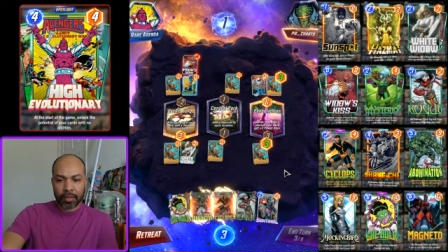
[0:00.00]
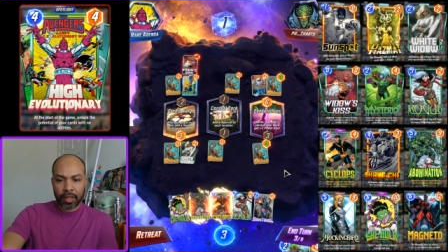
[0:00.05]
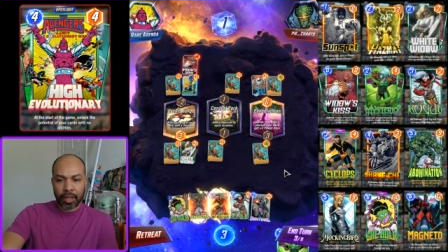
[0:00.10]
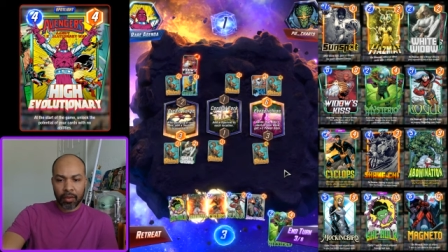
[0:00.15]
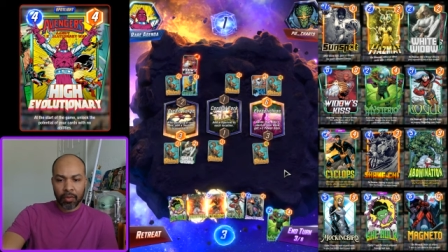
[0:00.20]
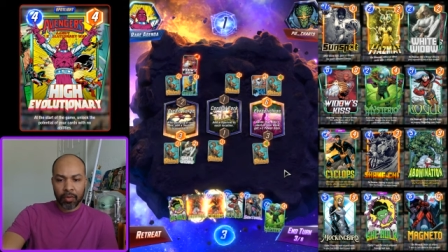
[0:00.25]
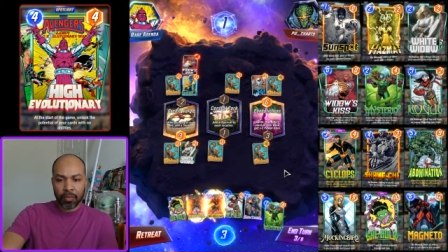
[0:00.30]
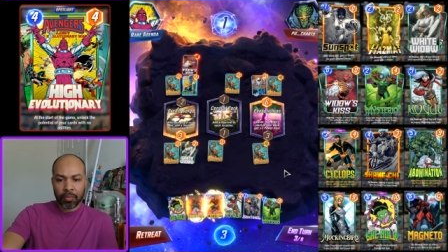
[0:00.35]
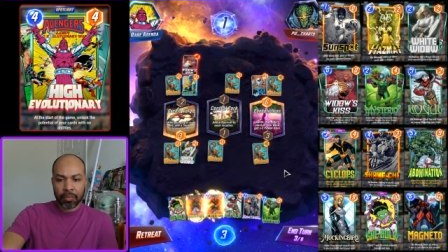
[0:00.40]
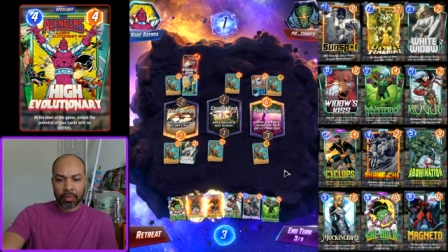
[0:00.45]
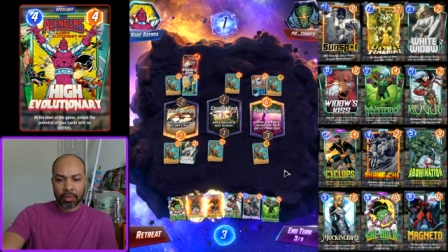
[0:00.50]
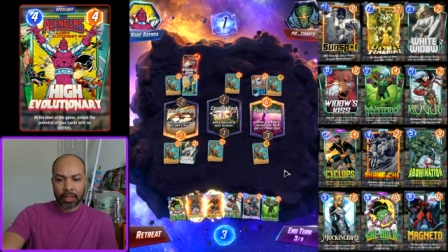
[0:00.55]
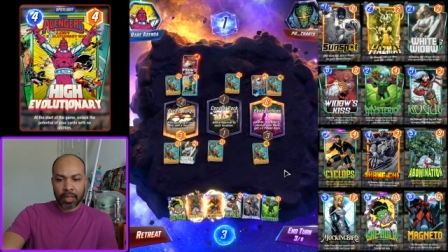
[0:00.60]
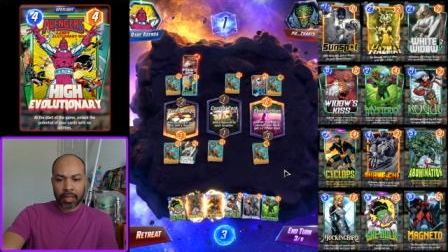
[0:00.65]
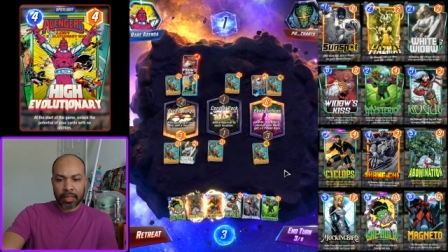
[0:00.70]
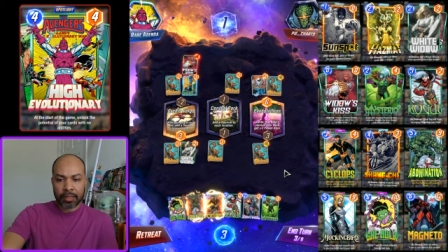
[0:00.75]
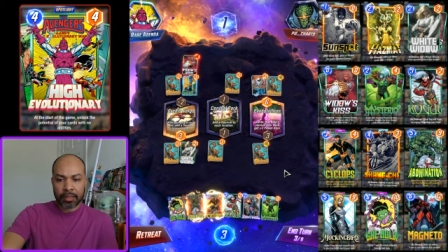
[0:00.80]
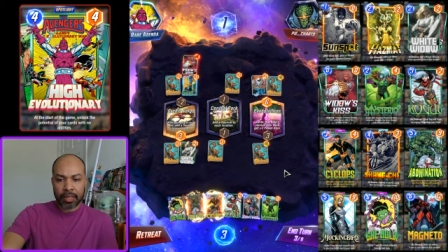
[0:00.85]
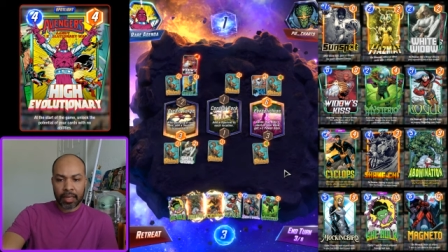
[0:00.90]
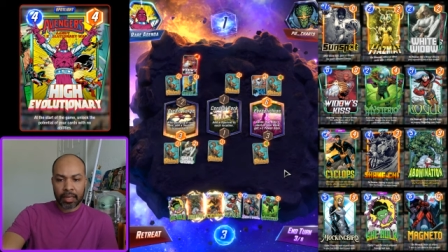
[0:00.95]
I will
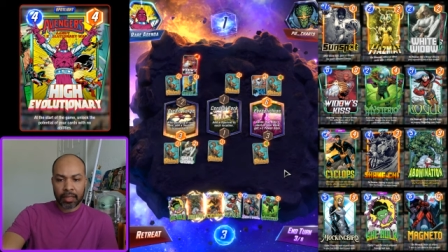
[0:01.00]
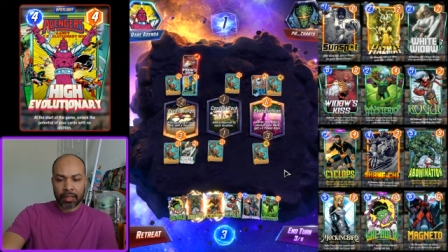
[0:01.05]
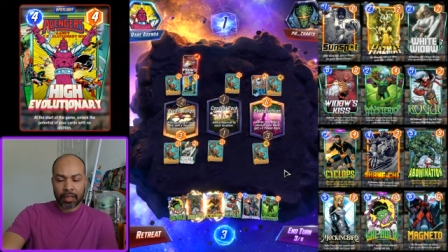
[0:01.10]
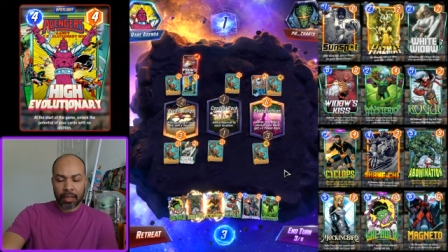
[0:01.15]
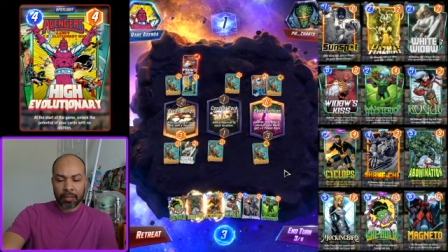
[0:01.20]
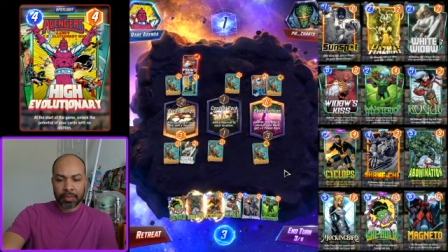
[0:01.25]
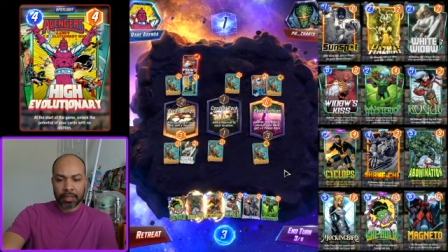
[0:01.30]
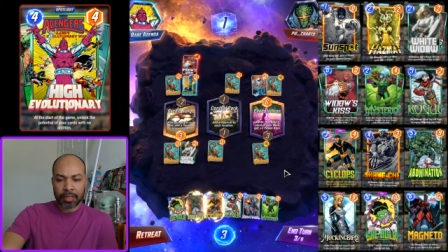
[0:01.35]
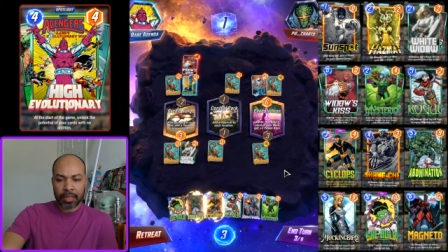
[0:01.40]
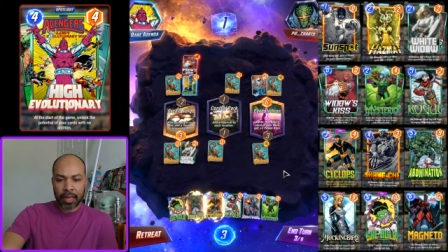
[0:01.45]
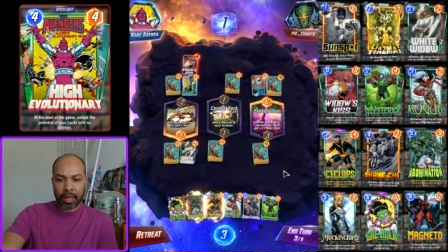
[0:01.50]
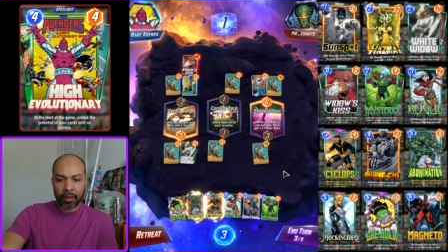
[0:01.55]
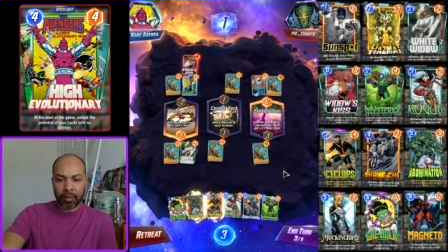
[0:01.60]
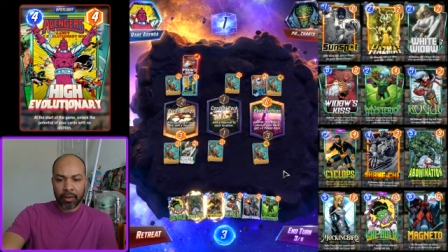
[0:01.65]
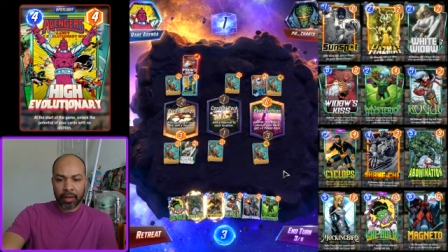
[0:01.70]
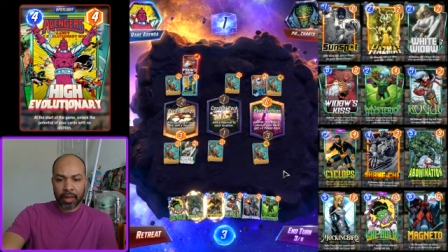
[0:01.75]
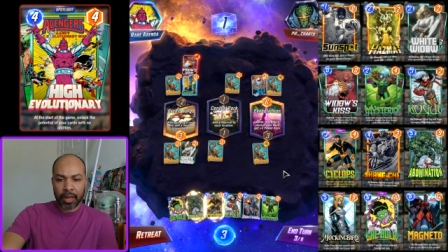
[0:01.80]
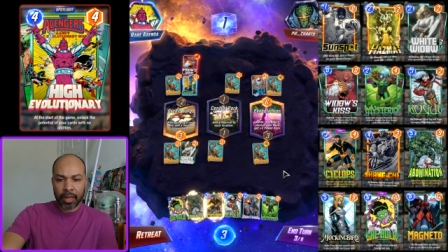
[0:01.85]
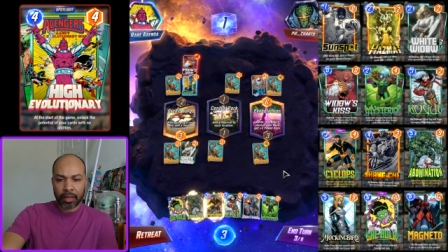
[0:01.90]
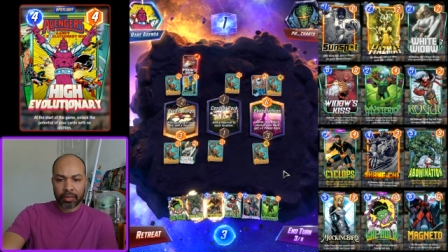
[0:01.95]
play Cyclops
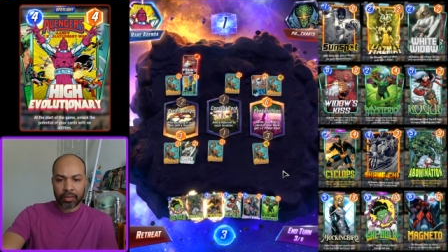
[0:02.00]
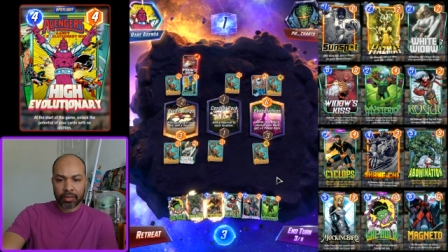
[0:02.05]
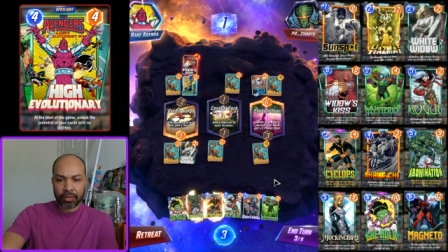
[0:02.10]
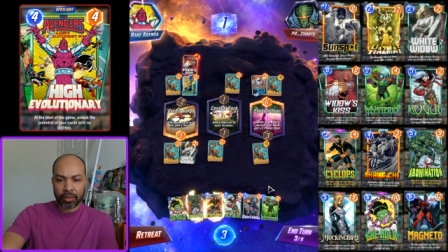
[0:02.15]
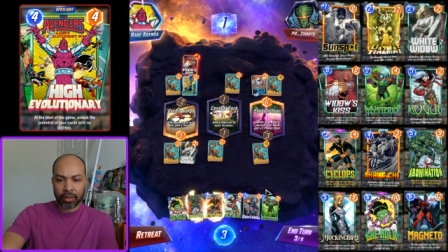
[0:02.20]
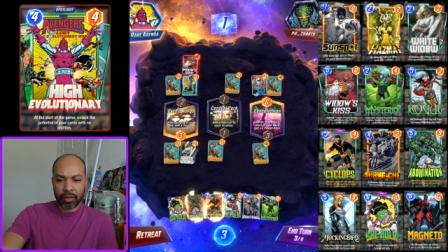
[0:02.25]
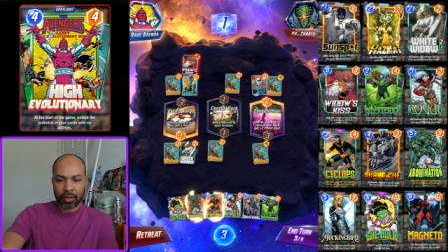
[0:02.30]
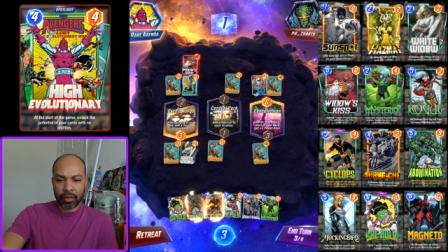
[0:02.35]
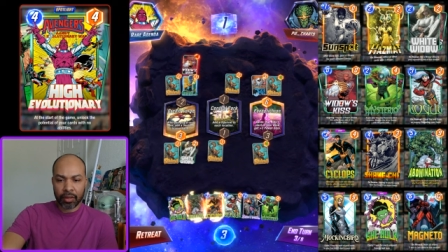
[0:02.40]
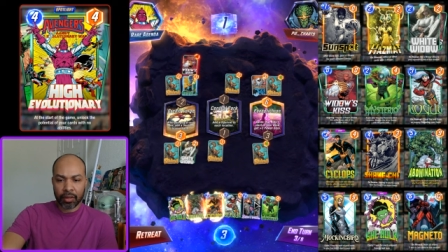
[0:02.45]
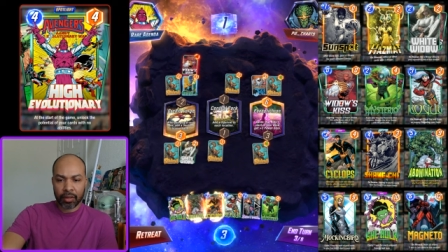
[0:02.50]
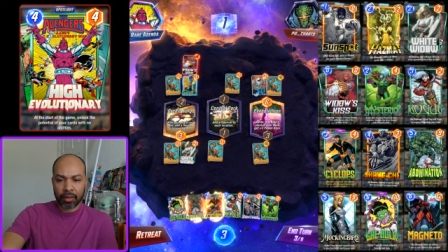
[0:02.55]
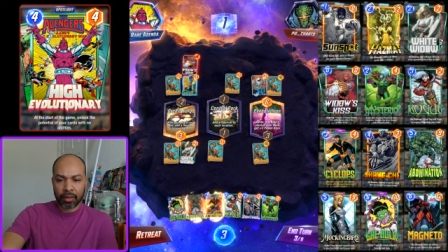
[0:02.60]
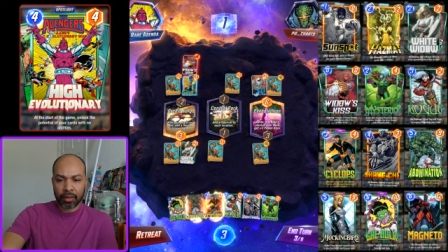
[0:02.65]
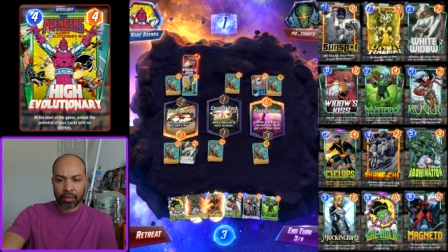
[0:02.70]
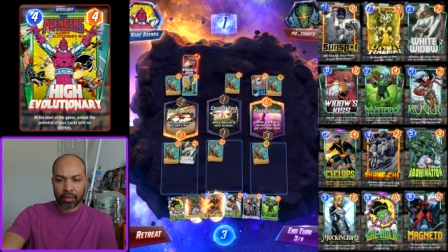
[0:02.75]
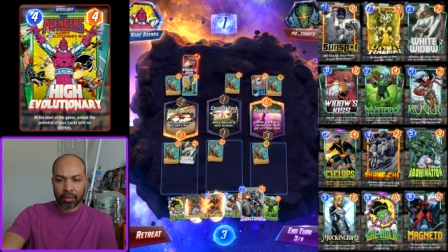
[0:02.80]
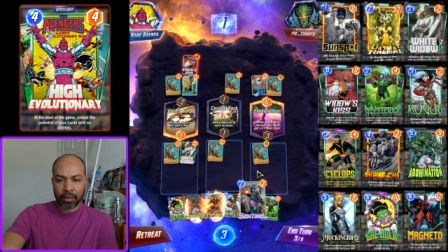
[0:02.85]
down next turn.